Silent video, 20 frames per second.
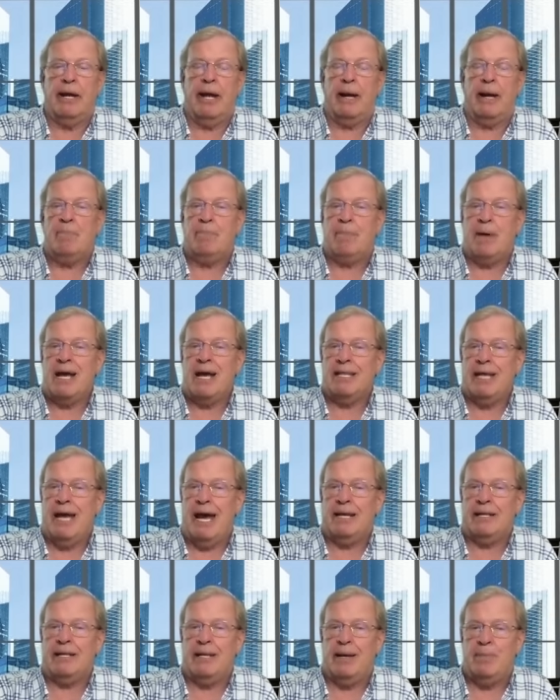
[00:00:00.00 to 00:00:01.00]
and by
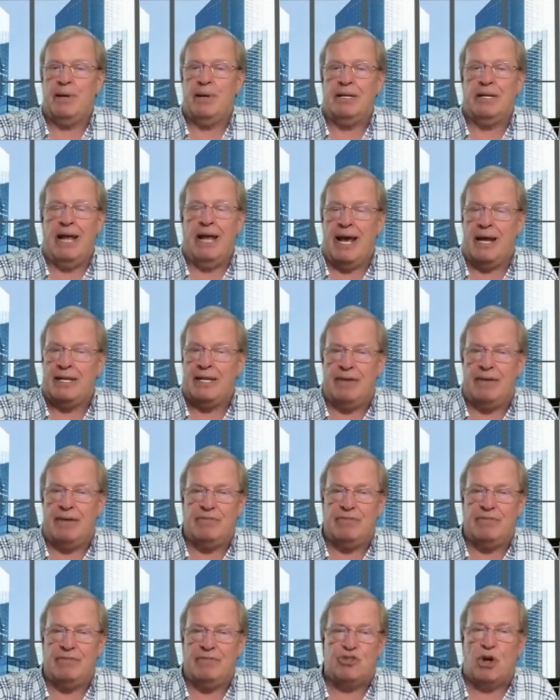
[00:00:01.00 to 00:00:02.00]
that i mean they had to have
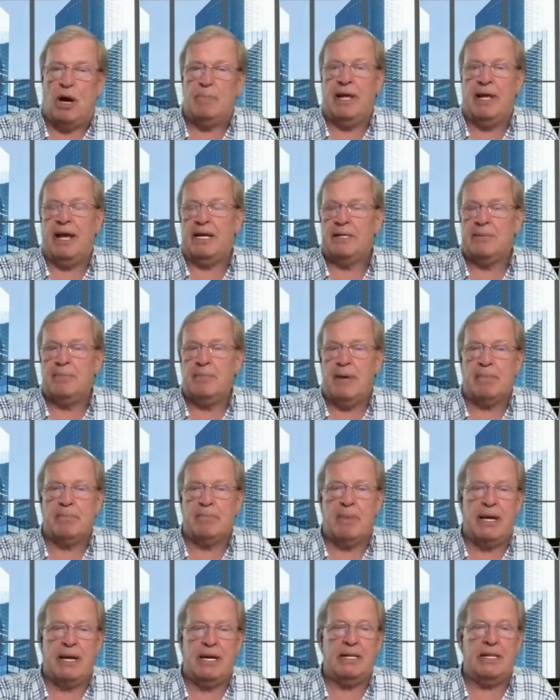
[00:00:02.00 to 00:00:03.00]
a job they had to make
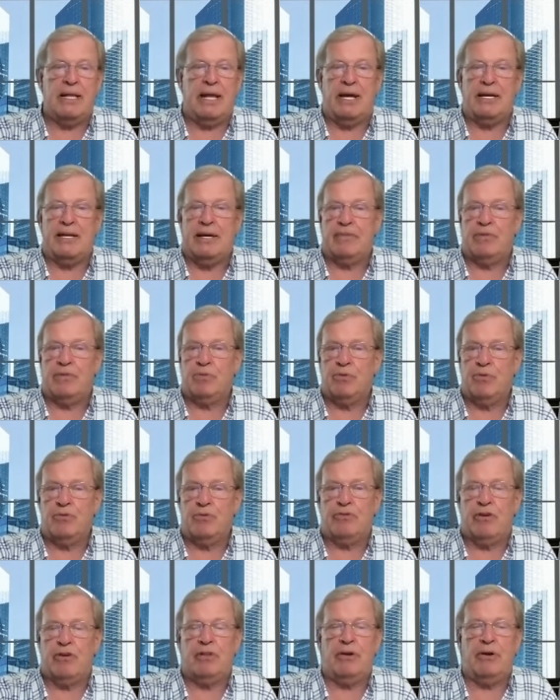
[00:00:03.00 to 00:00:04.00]
money they had to have a
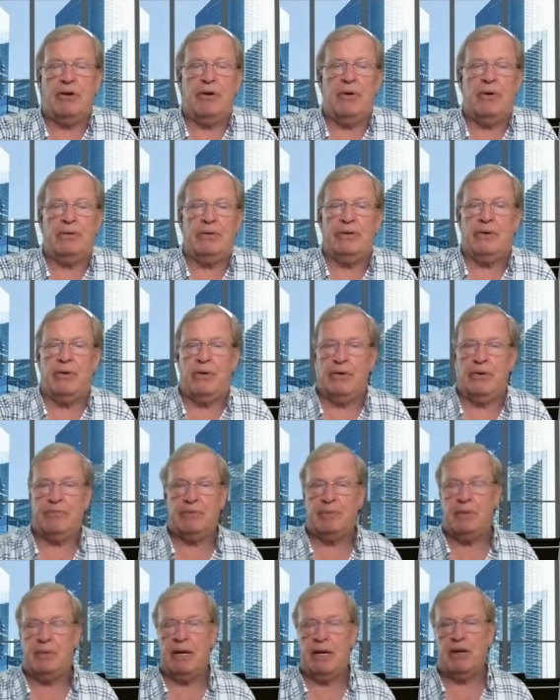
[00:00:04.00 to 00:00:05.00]
roof on their you know
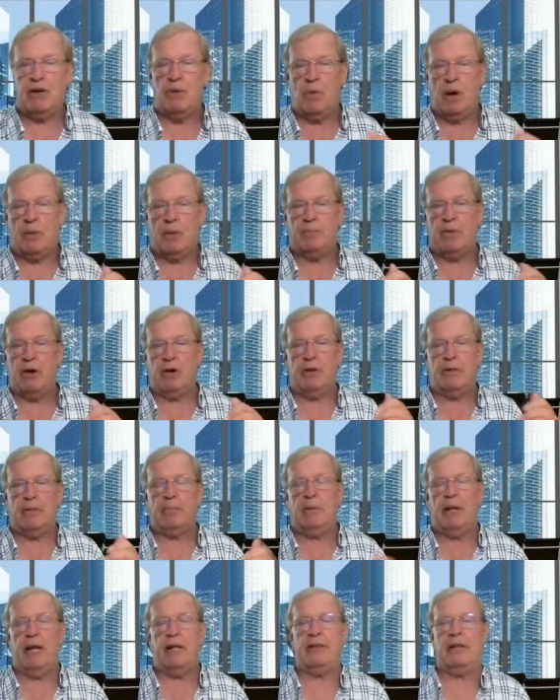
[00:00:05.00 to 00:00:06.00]
if, depending on what part of
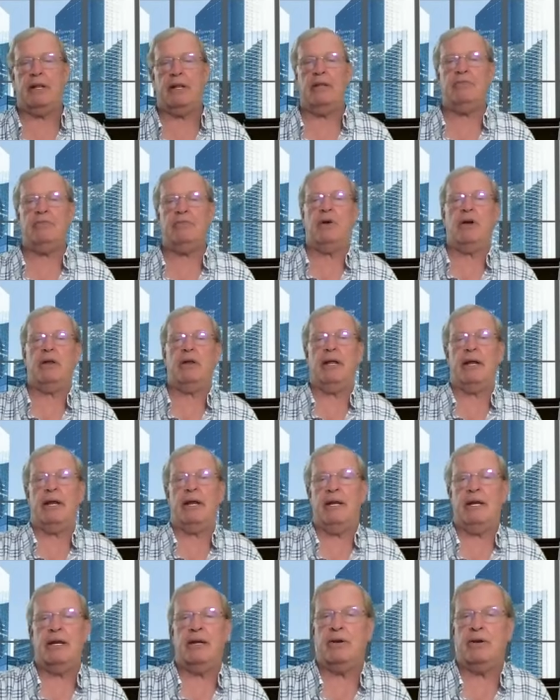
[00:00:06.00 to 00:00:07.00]
the planet they lived on they
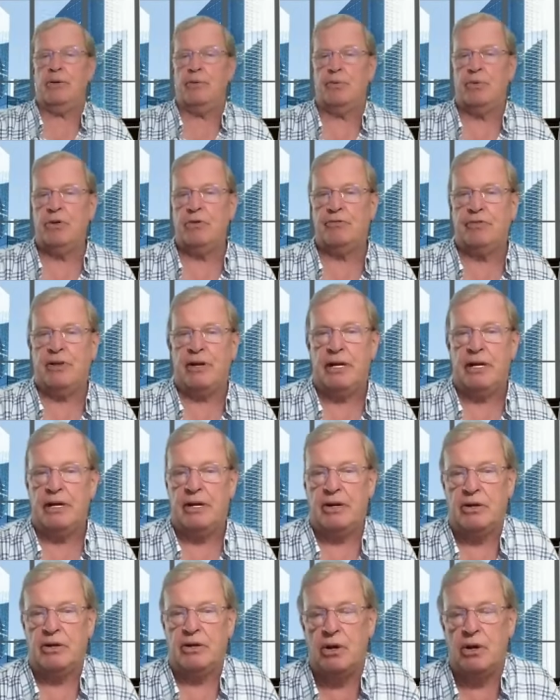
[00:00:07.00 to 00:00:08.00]
needed a roof they
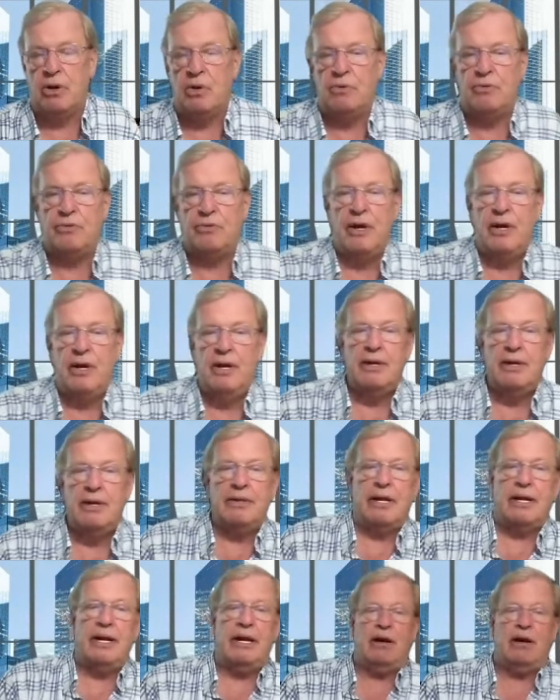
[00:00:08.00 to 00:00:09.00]
needed clothes
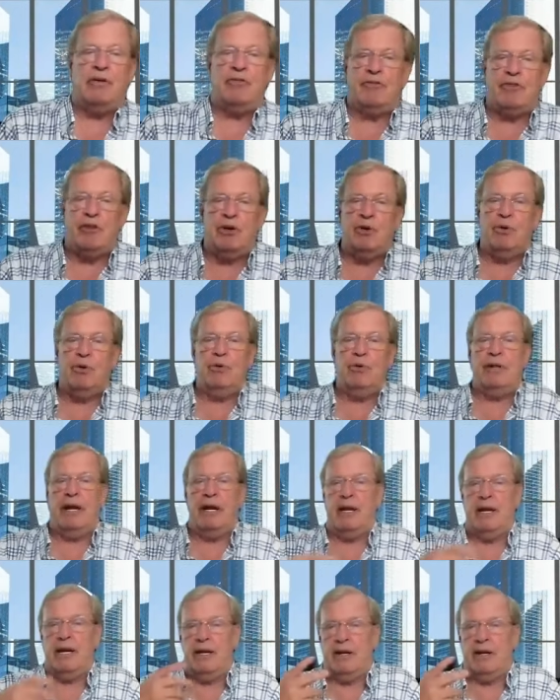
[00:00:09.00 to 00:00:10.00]
they needed food
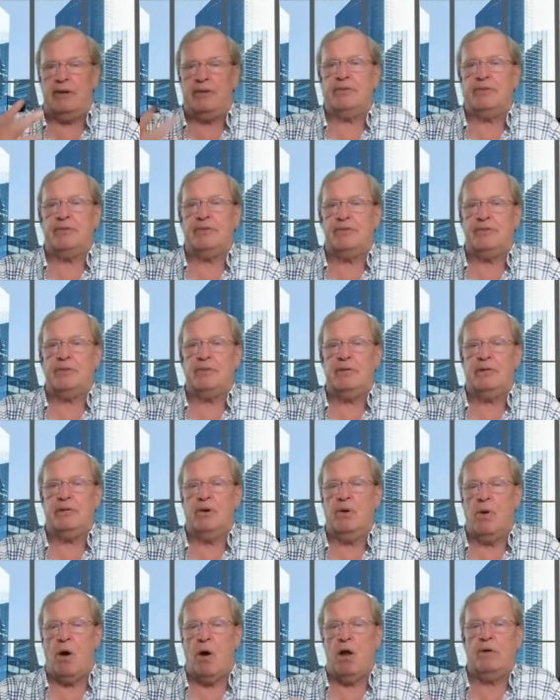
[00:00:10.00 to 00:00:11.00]
they needed you
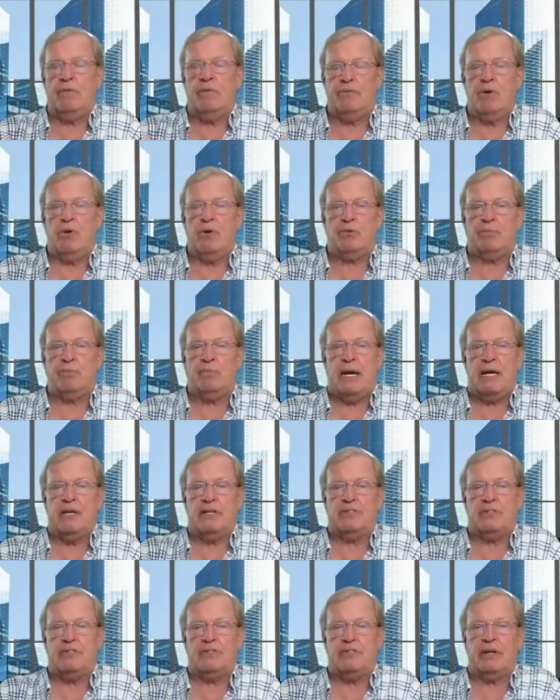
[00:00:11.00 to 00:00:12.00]
know all of those
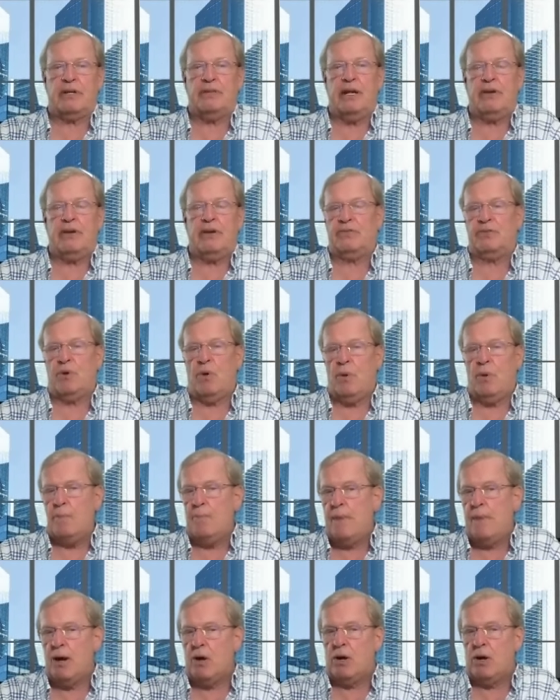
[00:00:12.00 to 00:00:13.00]
basic things so in
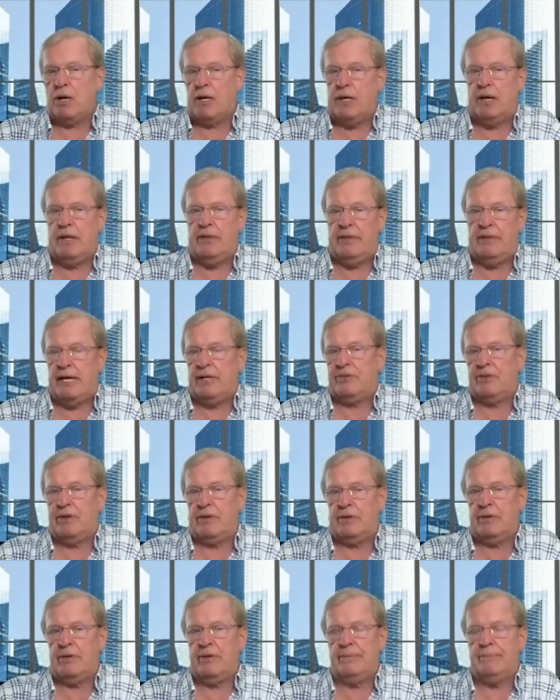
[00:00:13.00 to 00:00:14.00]
america that's
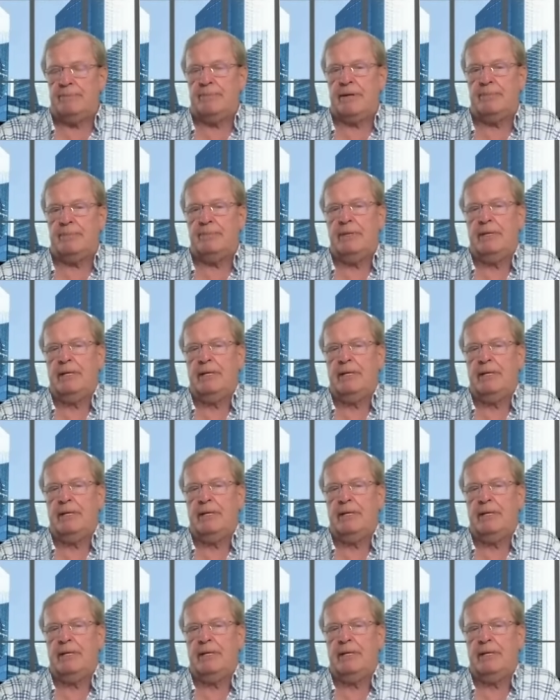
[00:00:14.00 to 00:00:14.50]
a, a, a